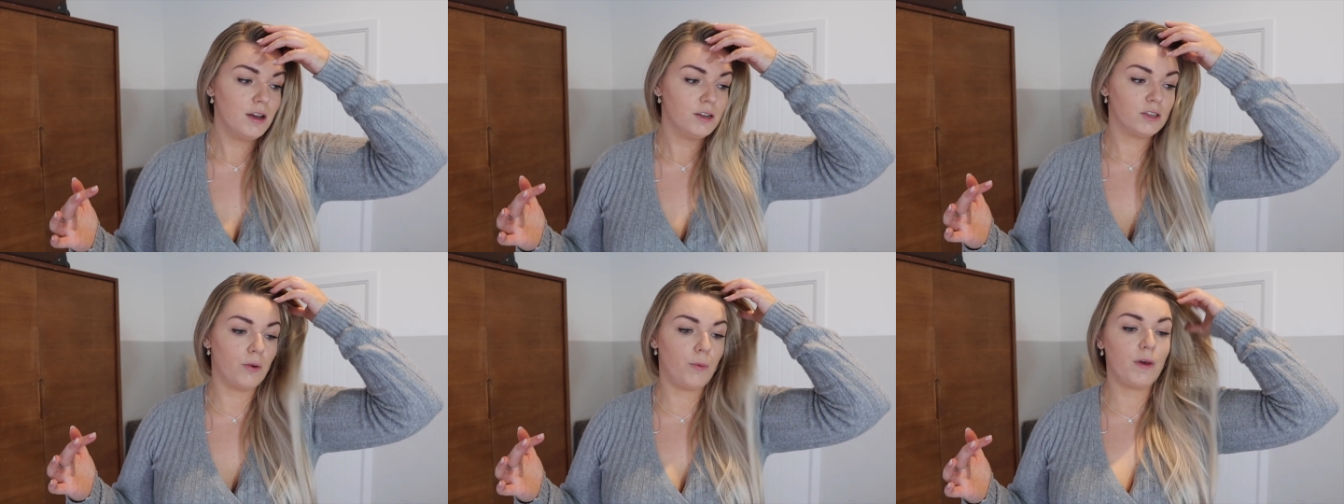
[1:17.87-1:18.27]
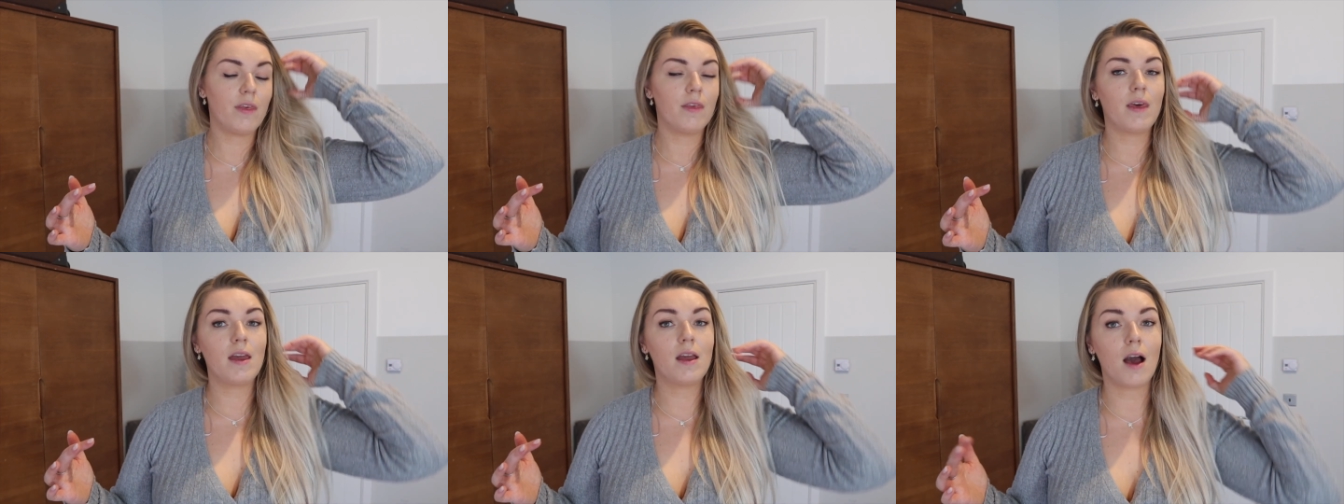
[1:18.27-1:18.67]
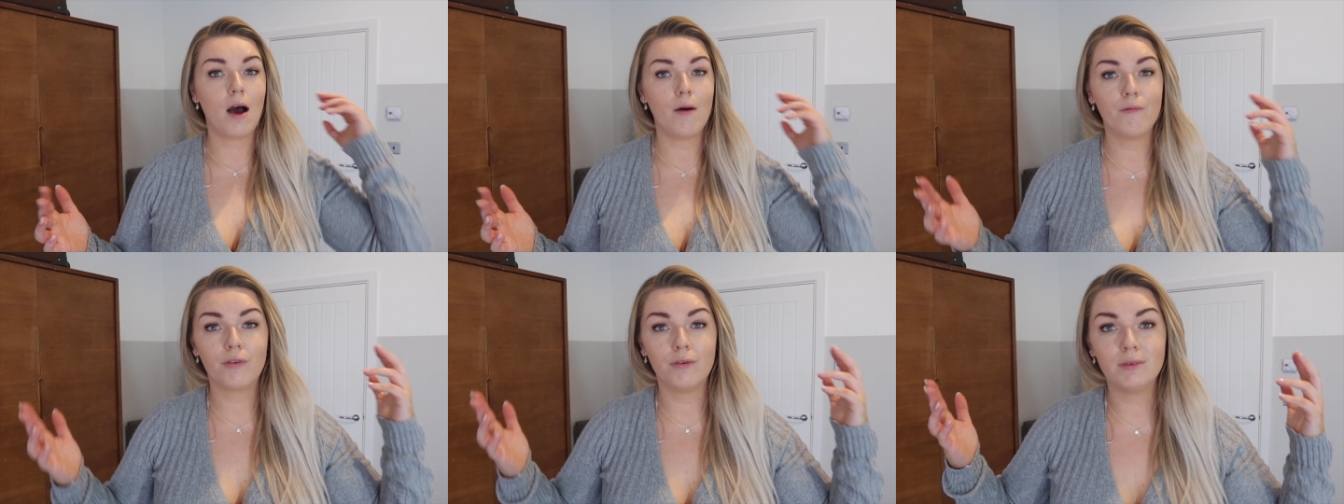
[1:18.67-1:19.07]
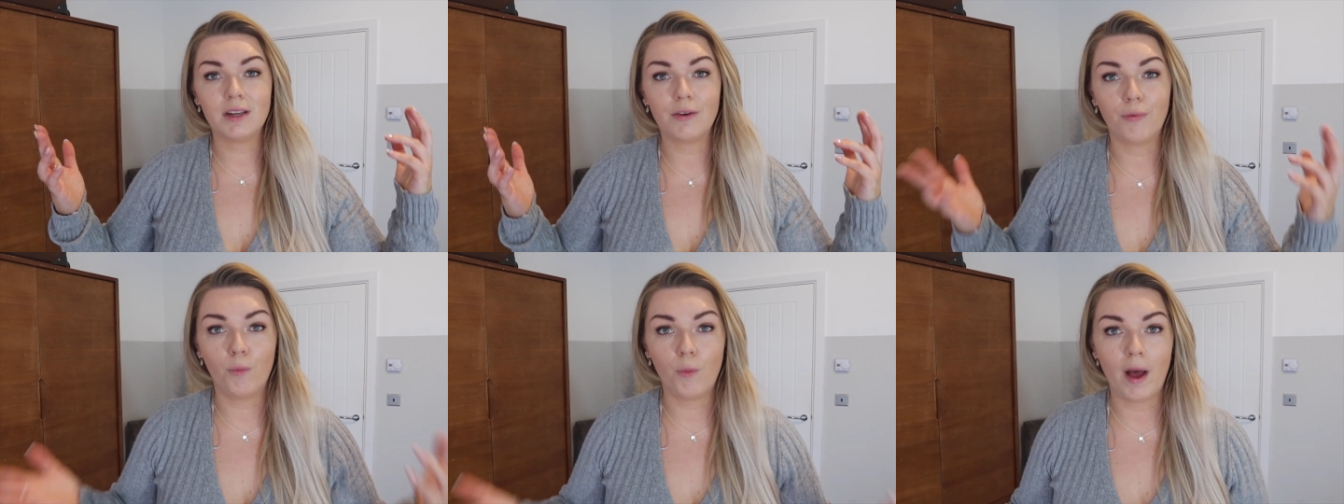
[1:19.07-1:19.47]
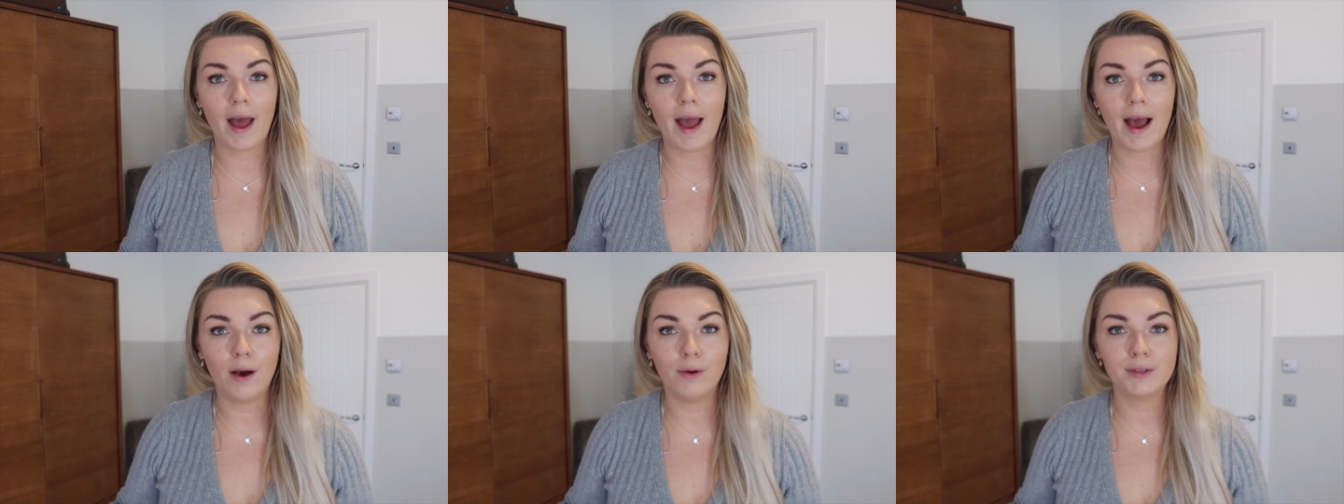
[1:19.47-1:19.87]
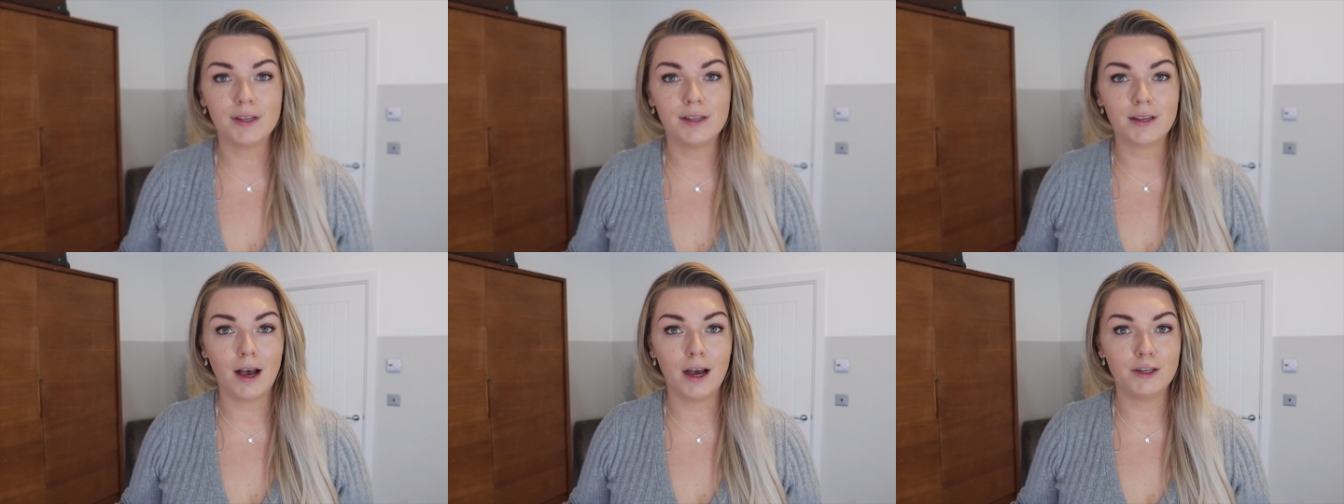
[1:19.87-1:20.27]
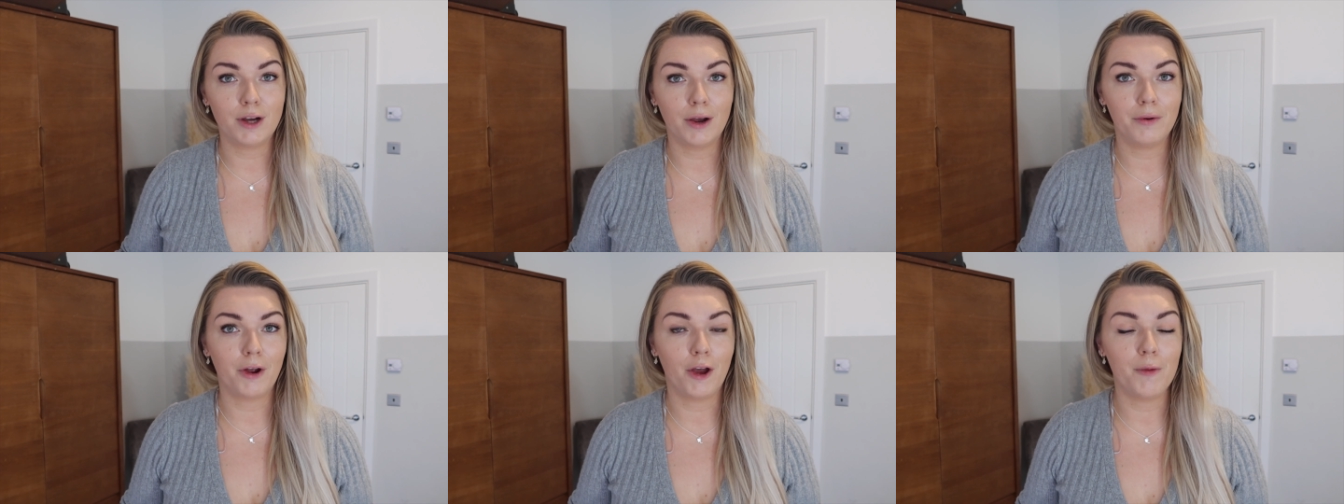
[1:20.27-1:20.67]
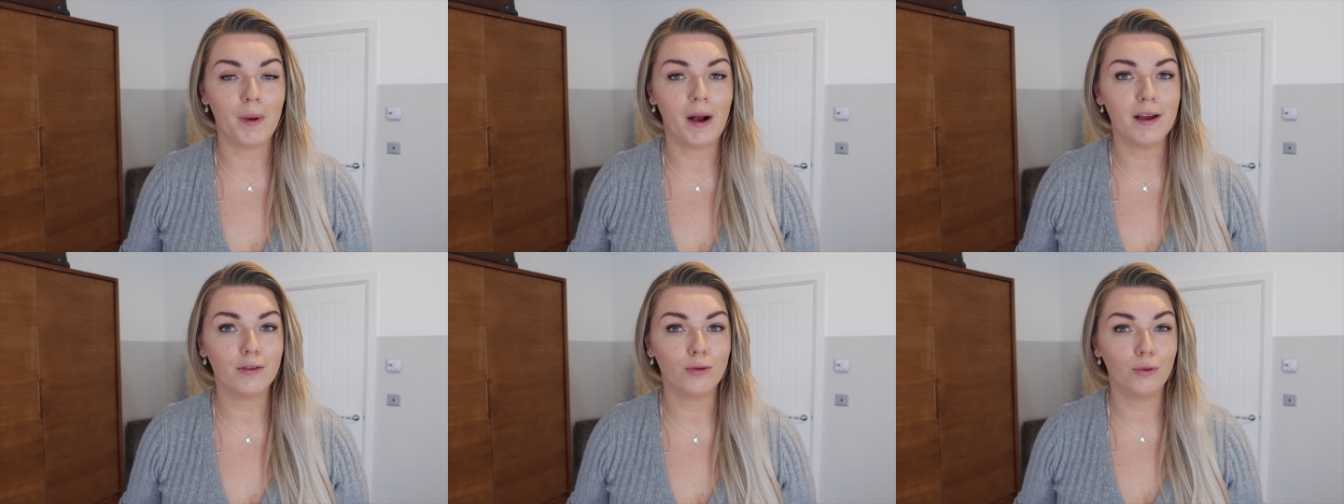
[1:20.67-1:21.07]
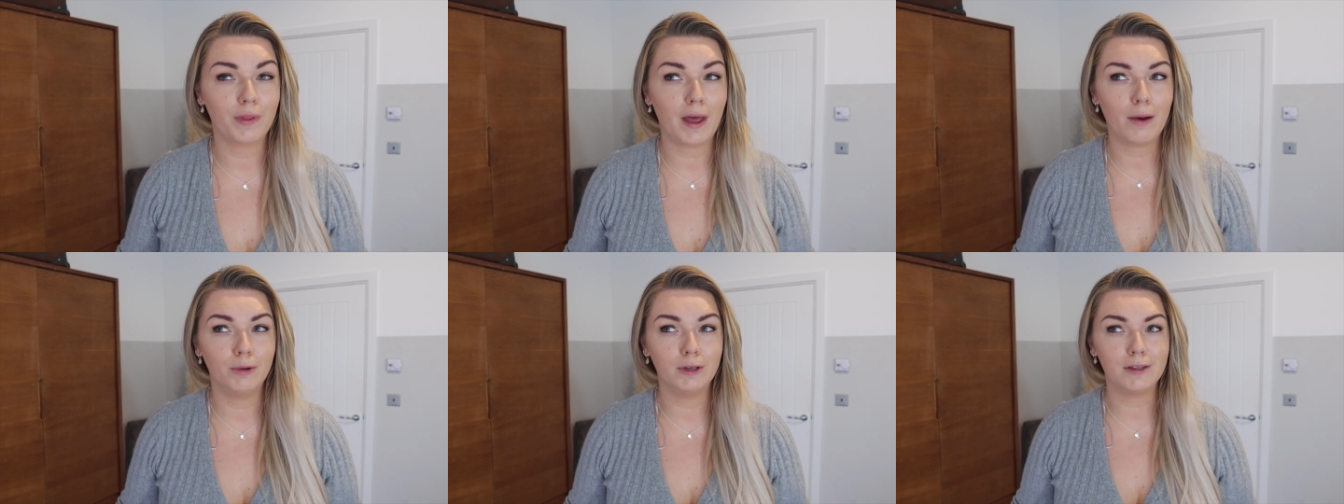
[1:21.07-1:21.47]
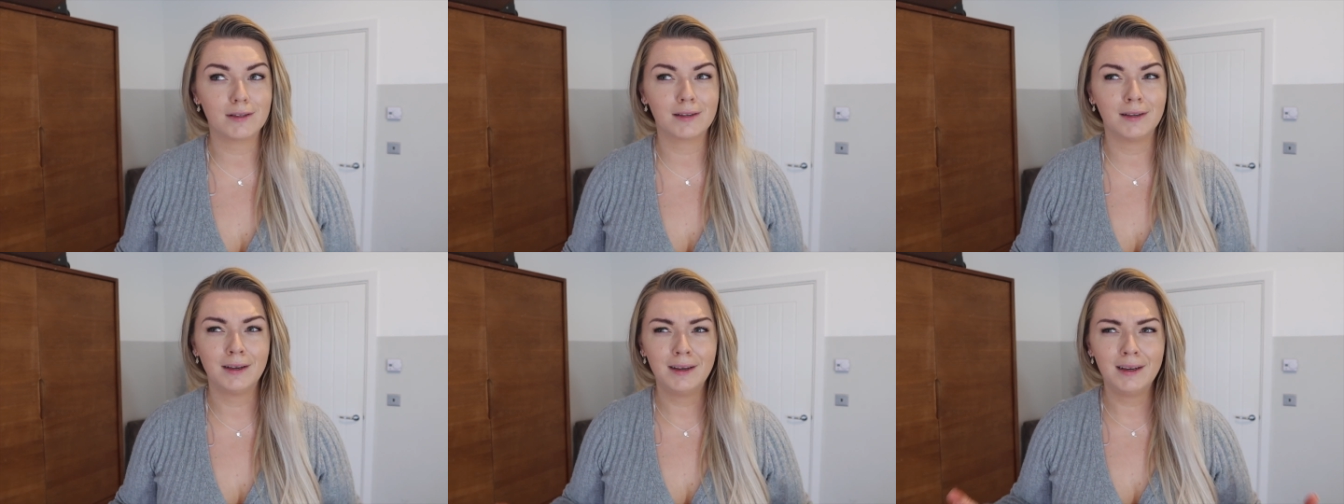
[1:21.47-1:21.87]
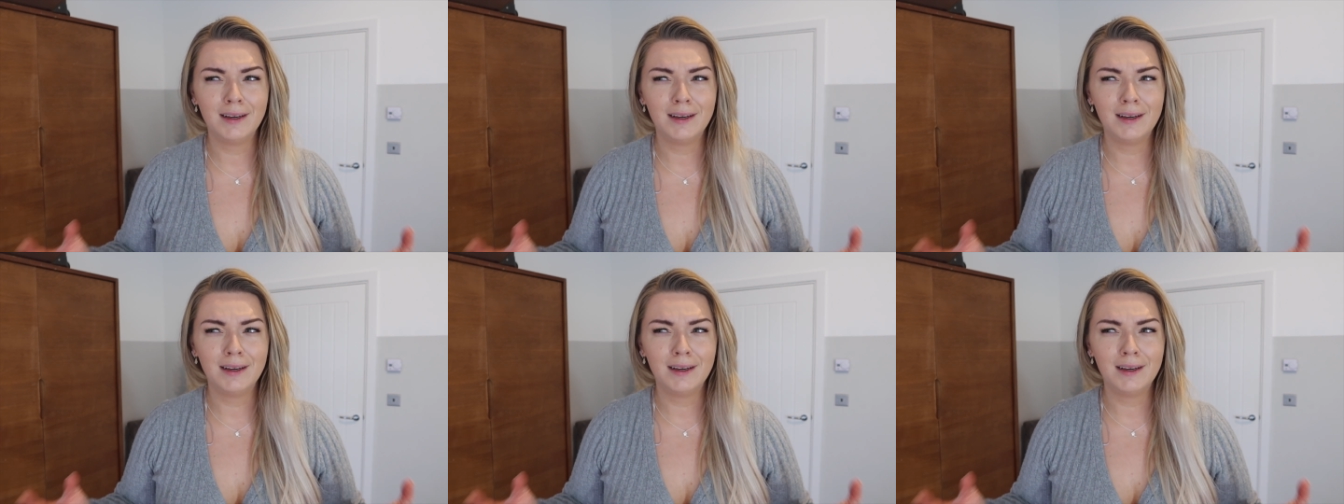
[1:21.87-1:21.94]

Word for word: So whether they come from different warehouses, I don't know, but I thought that was